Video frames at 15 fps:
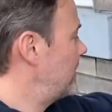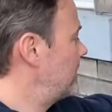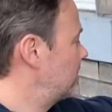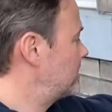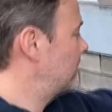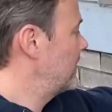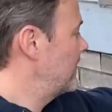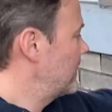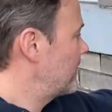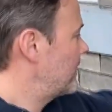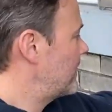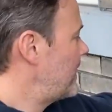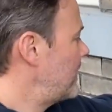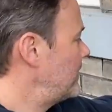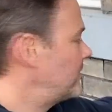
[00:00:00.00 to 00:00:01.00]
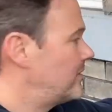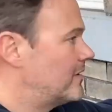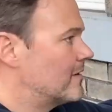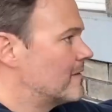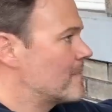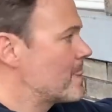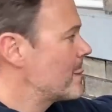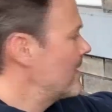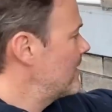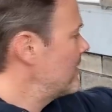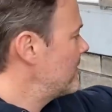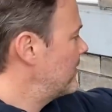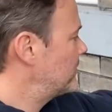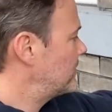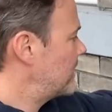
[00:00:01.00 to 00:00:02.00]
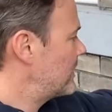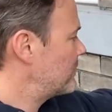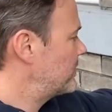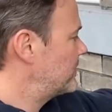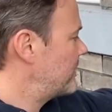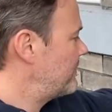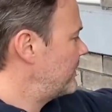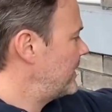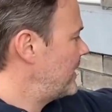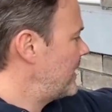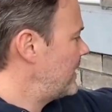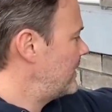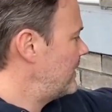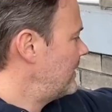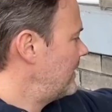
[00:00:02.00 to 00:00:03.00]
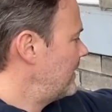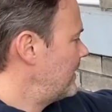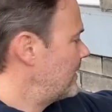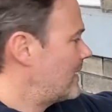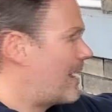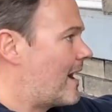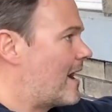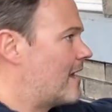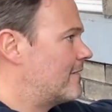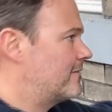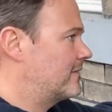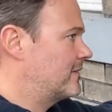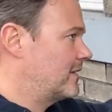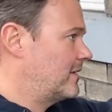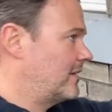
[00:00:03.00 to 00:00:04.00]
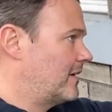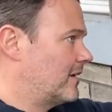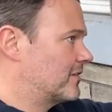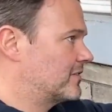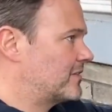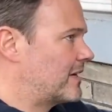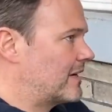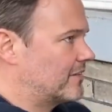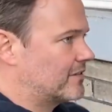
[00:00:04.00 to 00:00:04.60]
is the case here. This side was 78.5, the other side is